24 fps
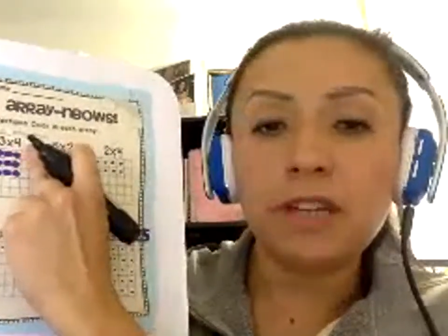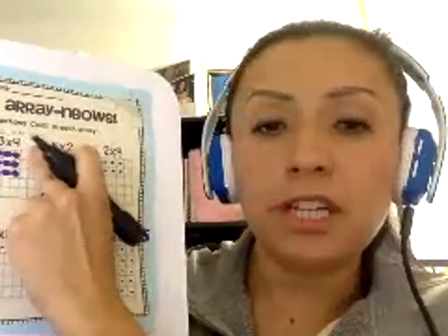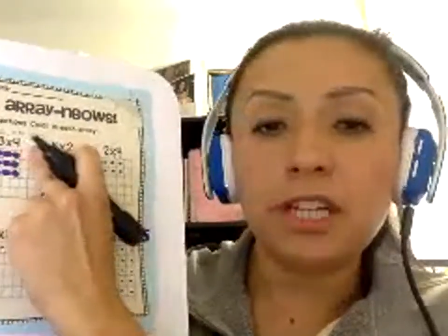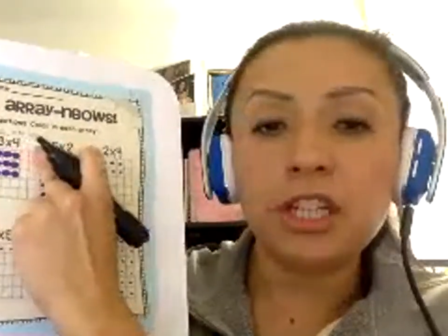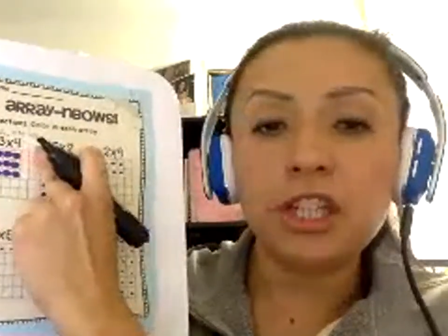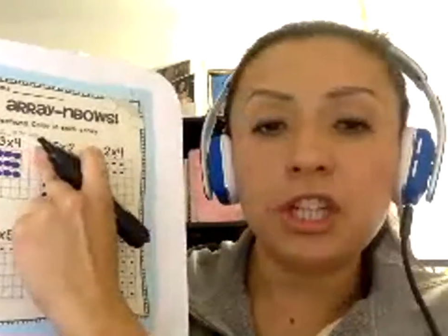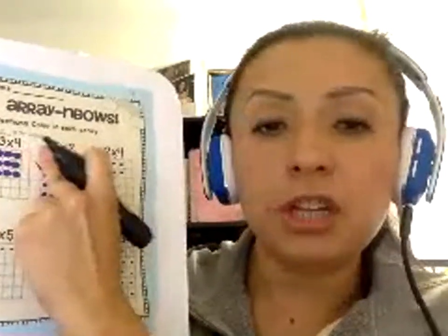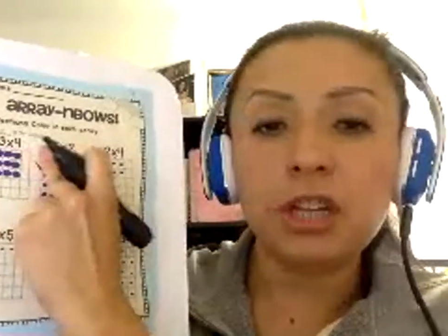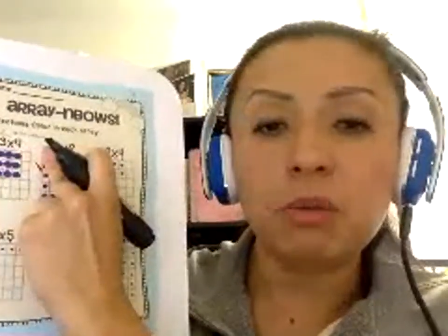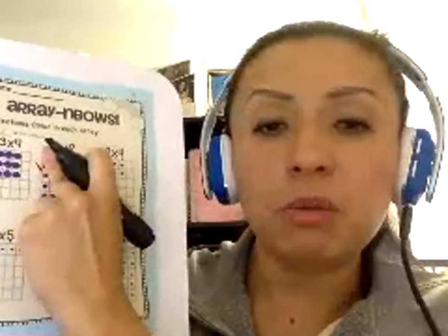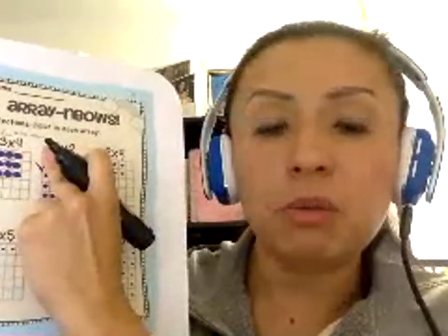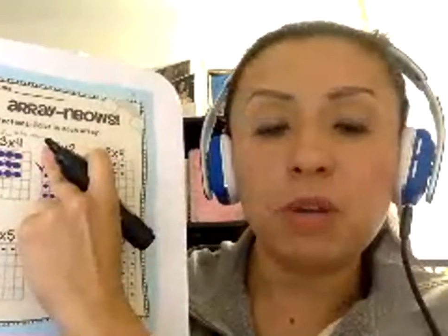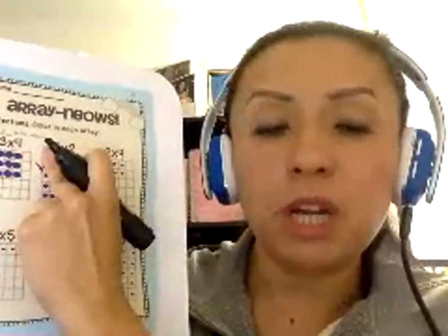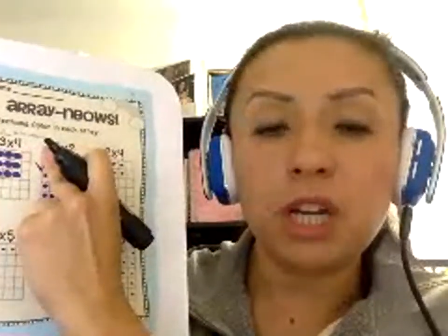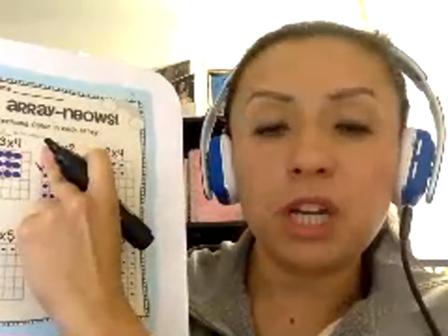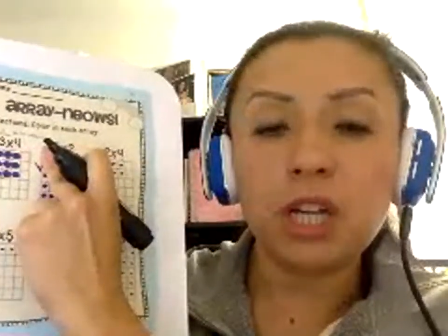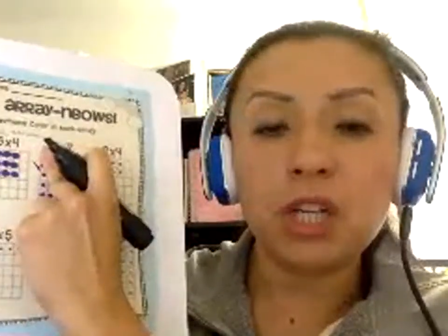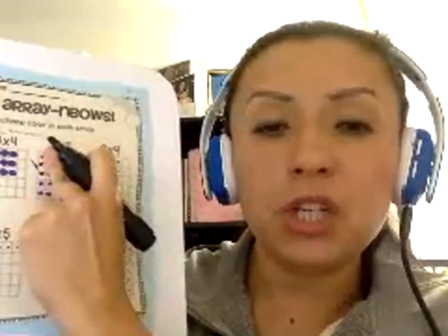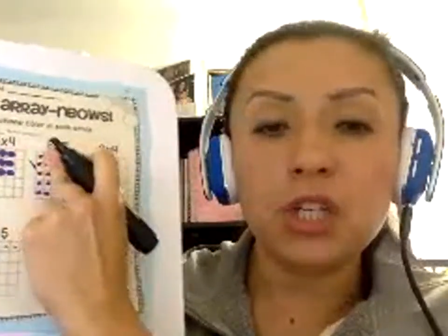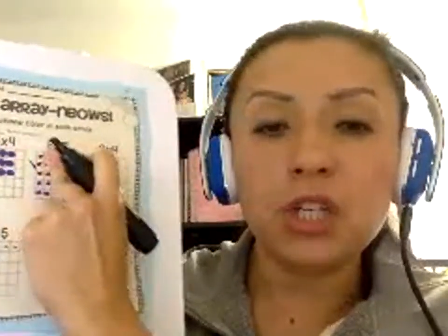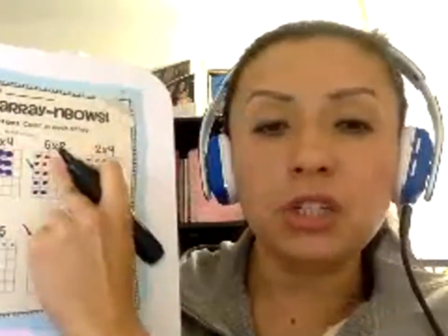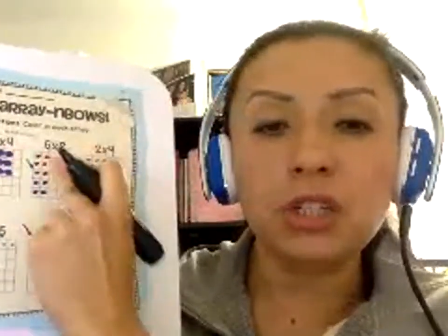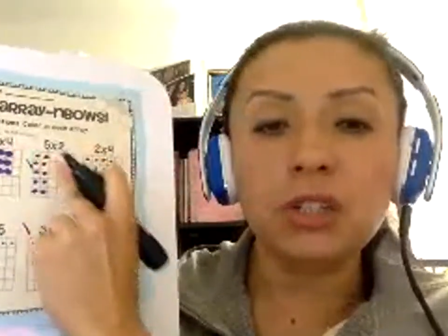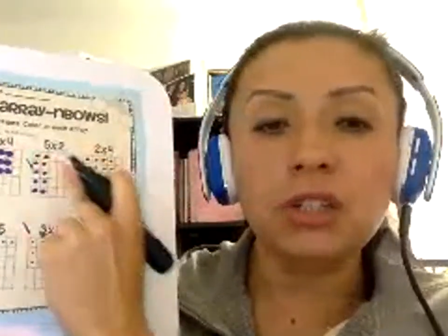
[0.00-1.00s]
each
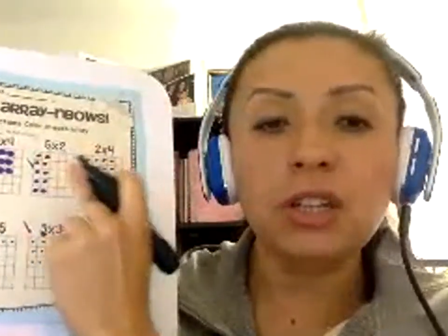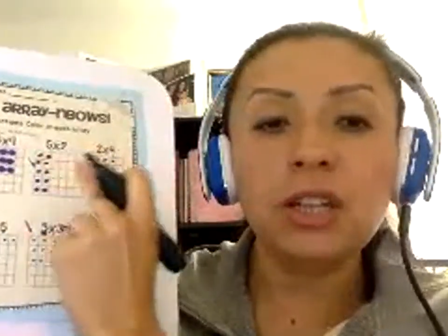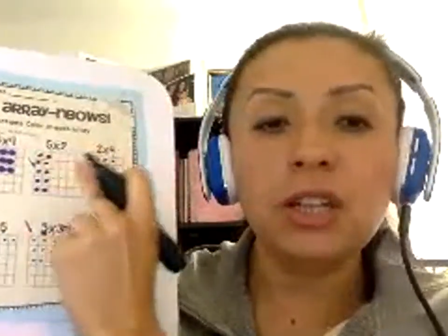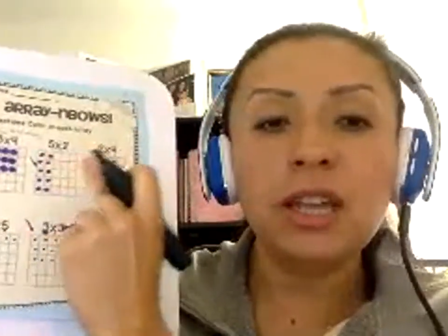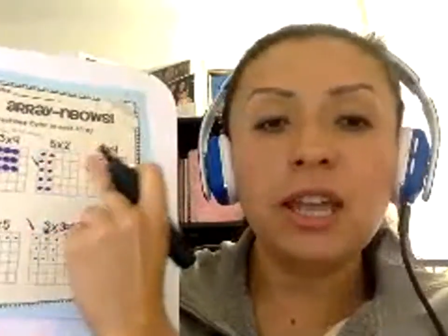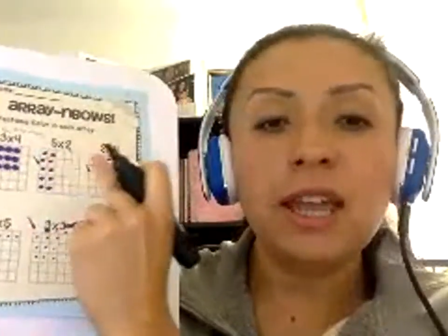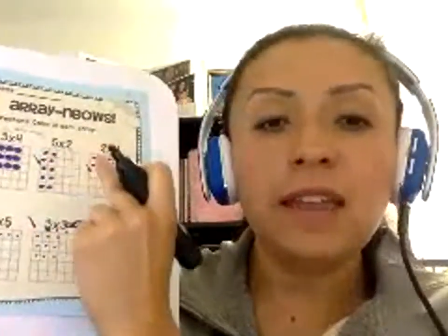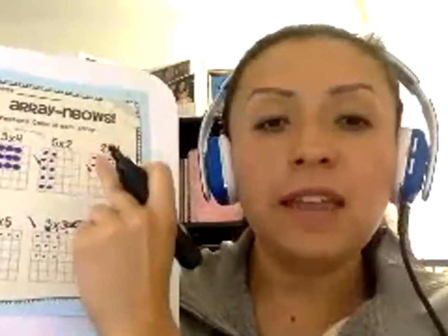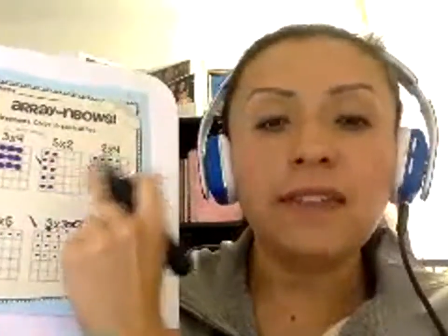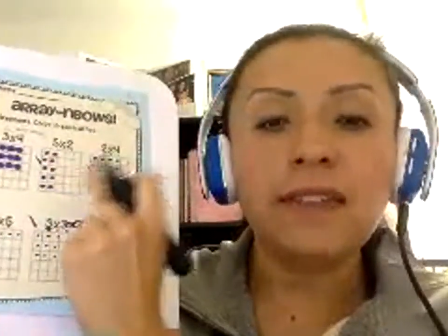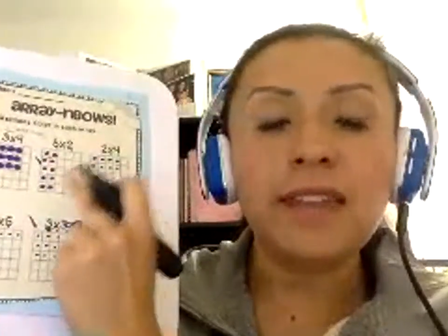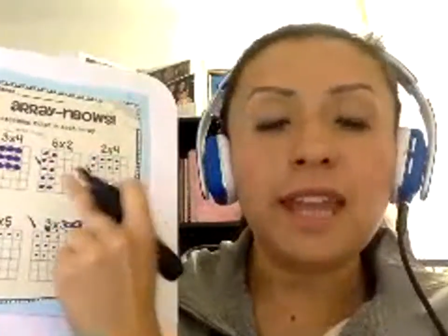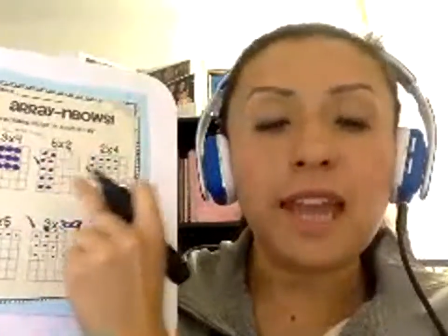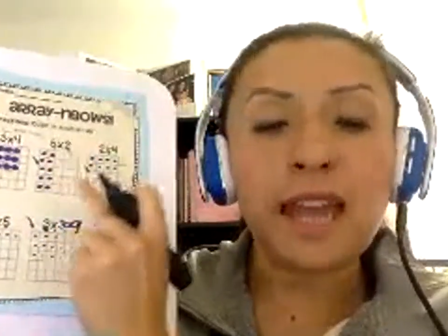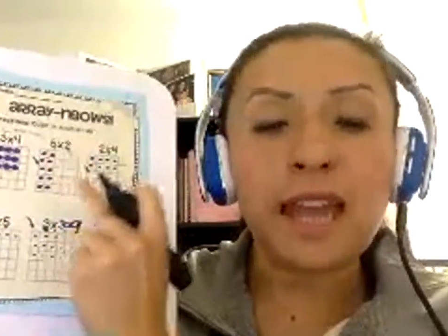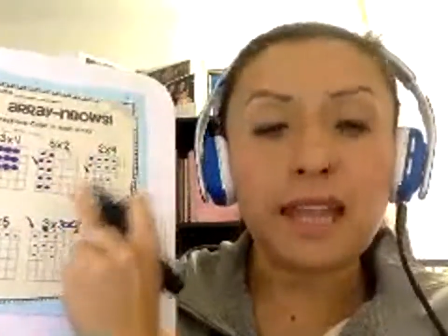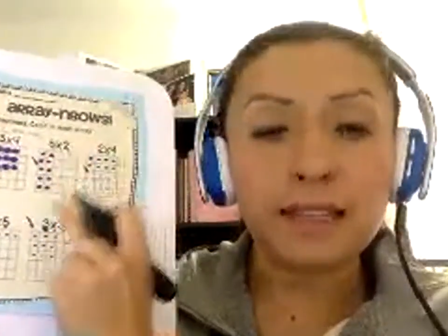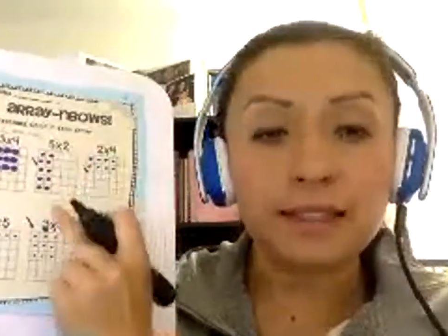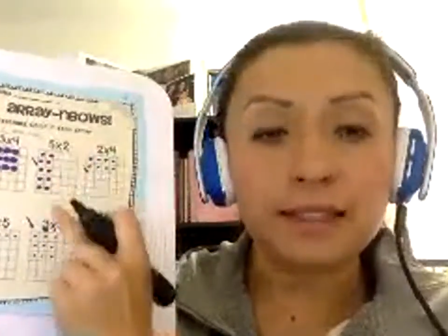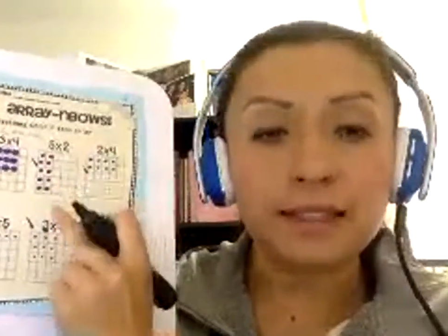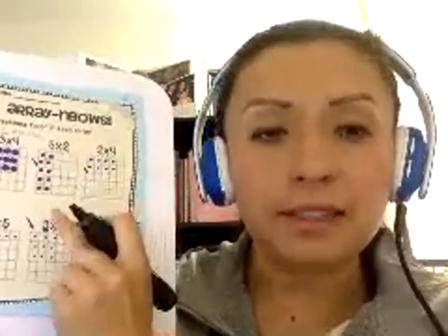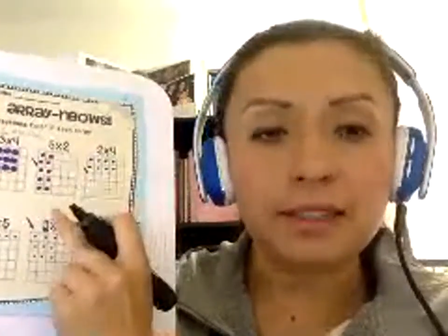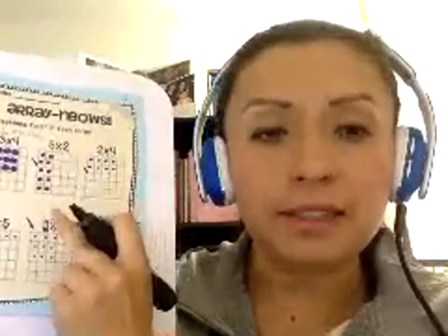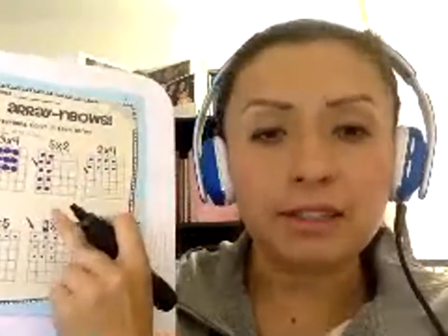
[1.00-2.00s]
equation the
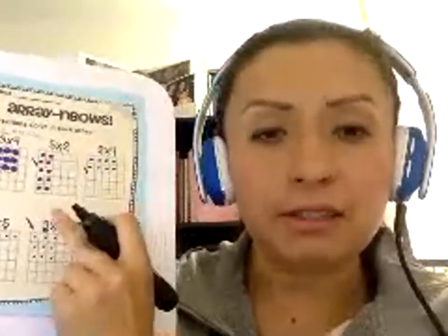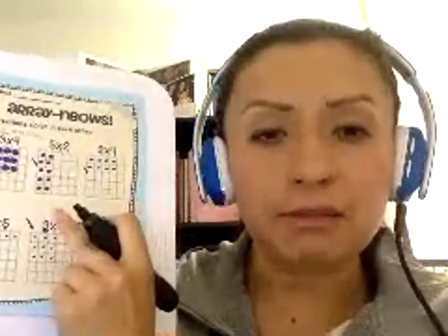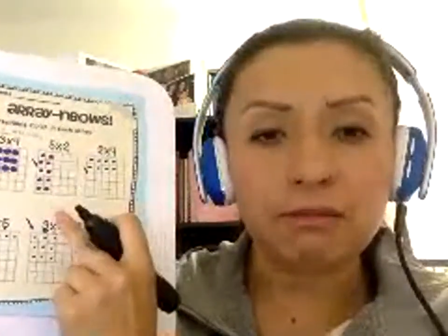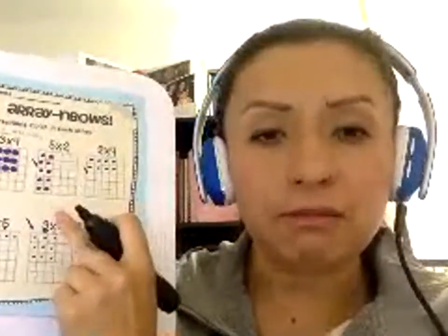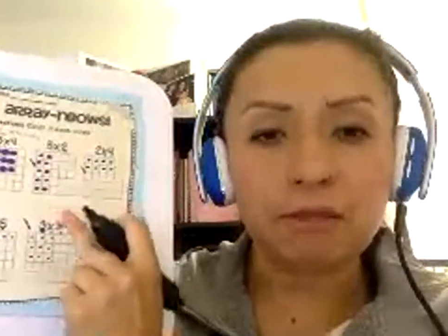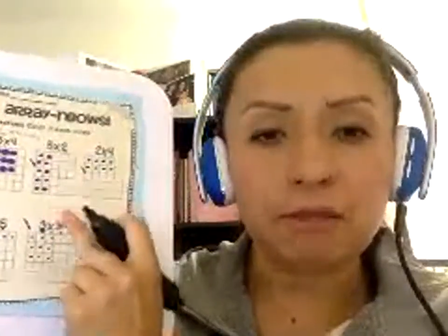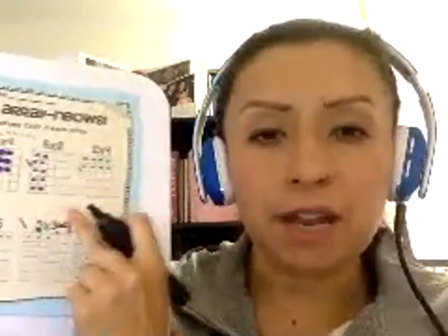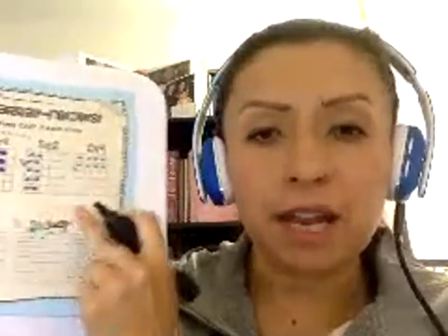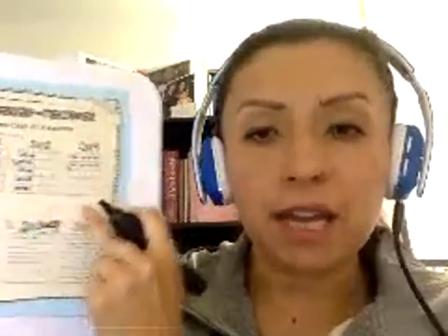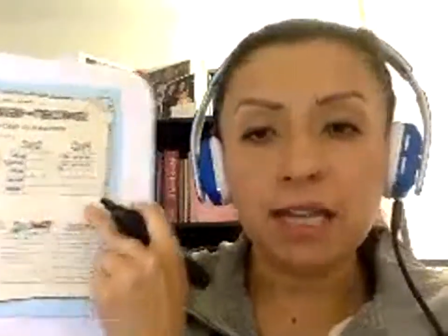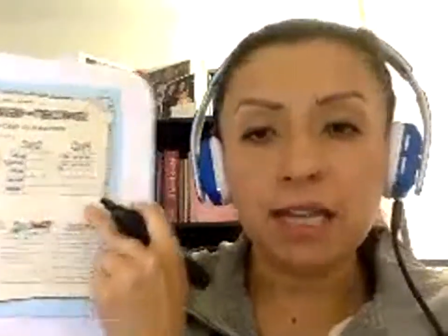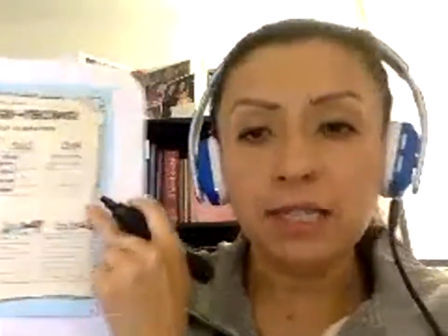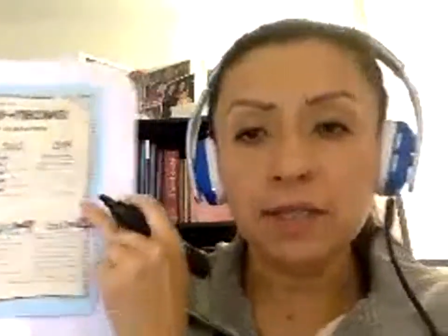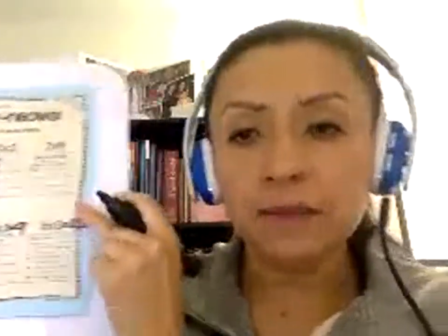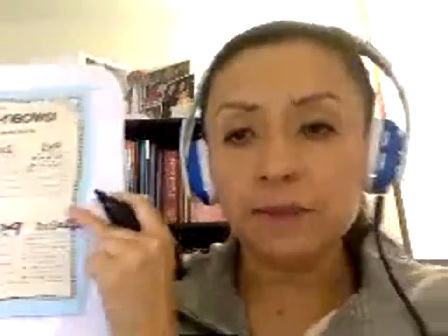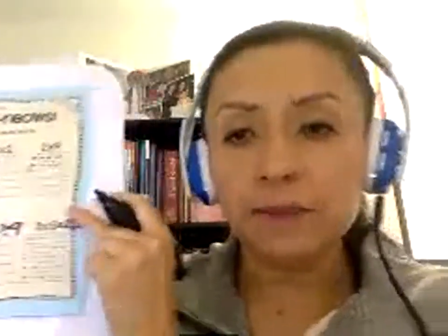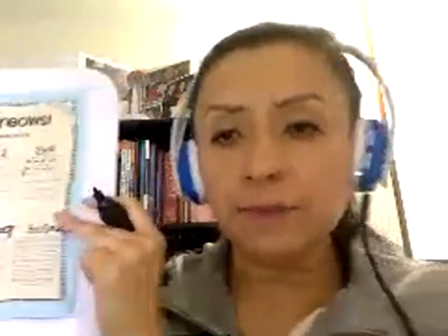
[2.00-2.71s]
answer, right?